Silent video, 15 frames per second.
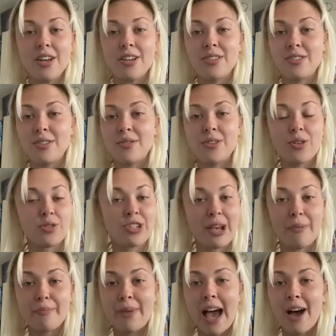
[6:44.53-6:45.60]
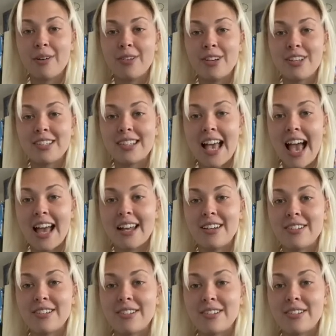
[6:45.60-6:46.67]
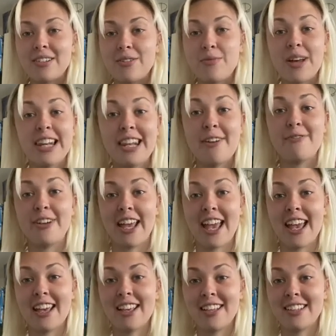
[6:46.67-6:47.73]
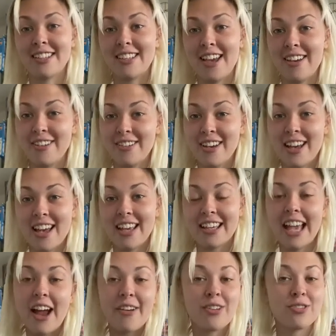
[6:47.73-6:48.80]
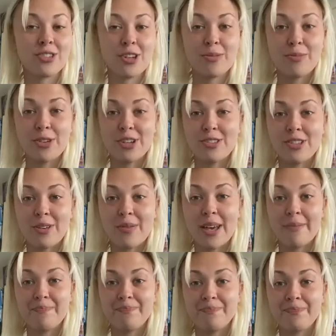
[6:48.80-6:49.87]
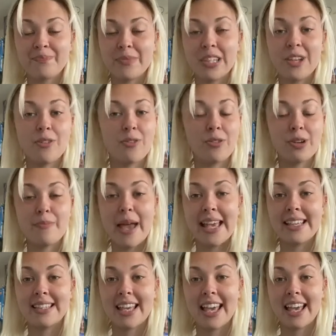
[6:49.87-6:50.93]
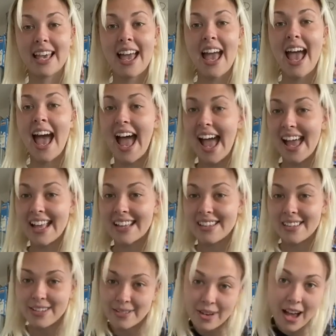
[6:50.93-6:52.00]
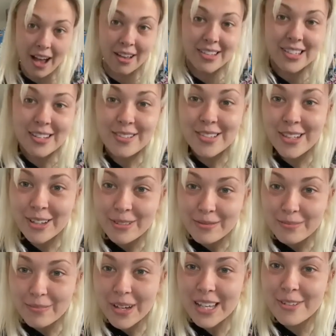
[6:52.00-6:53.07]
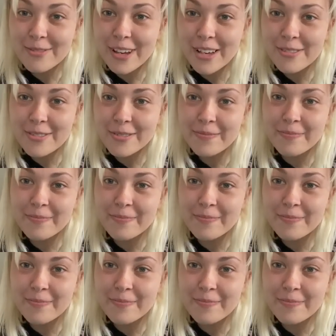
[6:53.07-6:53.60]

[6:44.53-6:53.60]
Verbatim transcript: doing your gem powers and we're loving it. So carry on doing what you're doing. You're all amazing. And I'll see you soon. Bye, your five.